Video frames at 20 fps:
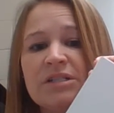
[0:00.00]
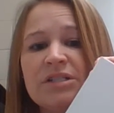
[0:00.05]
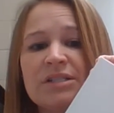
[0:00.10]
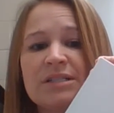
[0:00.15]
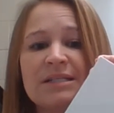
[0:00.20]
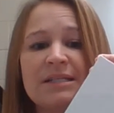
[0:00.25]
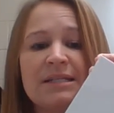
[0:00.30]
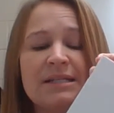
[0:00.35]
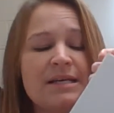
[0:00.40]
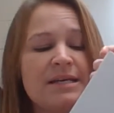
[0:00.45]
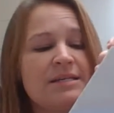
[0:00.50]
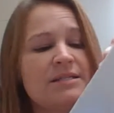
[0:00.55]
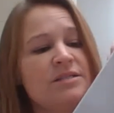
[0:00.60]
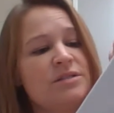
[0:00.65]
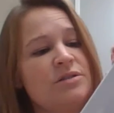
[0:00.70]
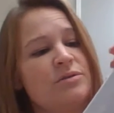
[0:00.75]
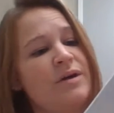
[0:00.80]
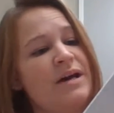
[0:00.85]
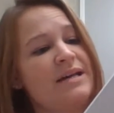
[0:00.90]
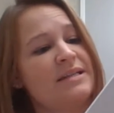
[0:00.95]
just in case
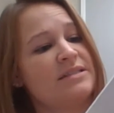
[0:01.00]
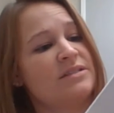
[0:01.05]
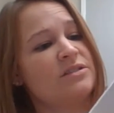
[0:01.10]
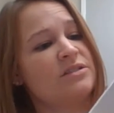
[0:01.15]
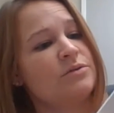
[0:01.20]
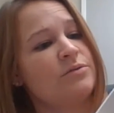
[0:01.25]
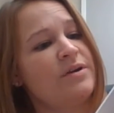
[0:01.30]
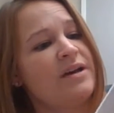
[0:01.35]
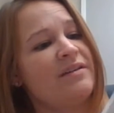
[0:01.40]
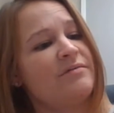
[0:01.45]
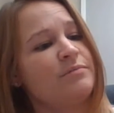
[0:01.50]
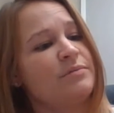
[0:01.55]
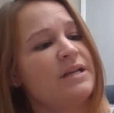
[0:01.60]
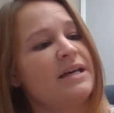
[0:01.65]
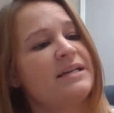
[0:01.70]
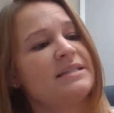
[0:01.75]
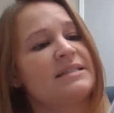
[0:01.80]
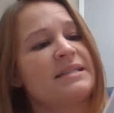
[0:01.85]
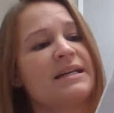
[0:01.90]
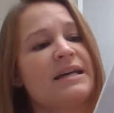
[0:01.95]
you guys do have
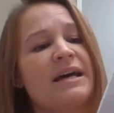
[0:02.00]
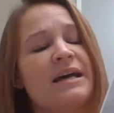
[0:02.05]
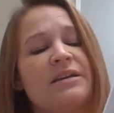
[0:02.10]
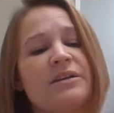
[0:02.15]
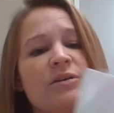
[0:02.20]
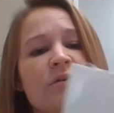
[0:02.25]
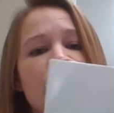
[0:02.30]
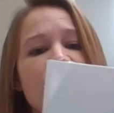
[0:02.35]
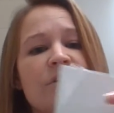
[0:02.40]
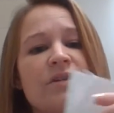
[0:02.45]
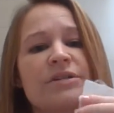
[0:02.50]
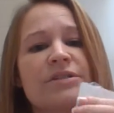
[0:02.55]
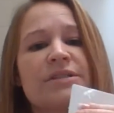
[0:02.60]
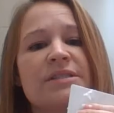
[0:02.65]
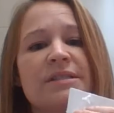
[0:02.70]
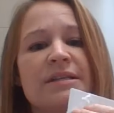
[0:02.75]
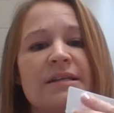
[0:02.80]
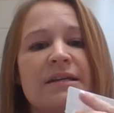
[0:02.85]
plastic on yours.